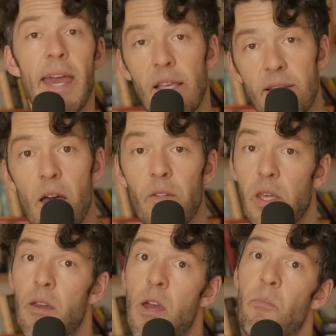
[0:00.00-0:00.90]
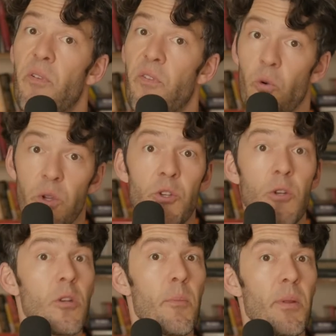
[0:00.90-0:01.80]
hey, Sally, before you
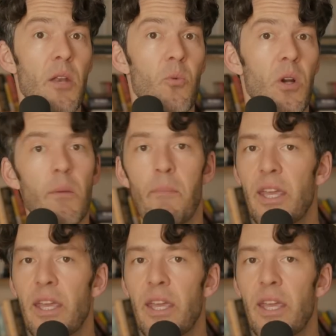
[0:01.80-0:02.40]
do your blood work,